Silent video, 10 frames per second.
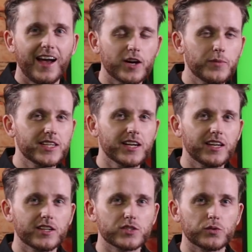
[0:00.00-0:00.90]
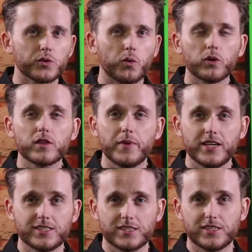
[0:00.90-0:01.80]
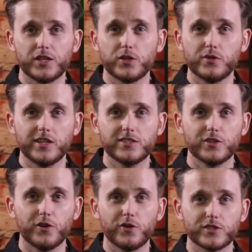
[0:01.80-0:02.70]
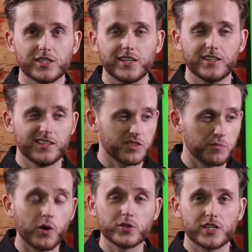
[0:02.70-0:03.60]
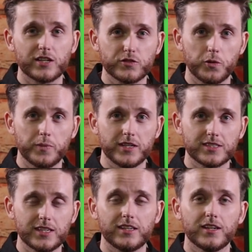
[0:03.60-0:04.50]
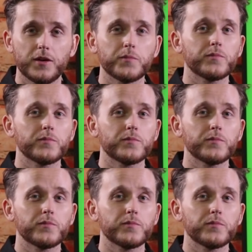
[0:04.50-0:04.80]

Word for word: and they'll be taking us through all of the basics that you need to know to get the most out of your PC.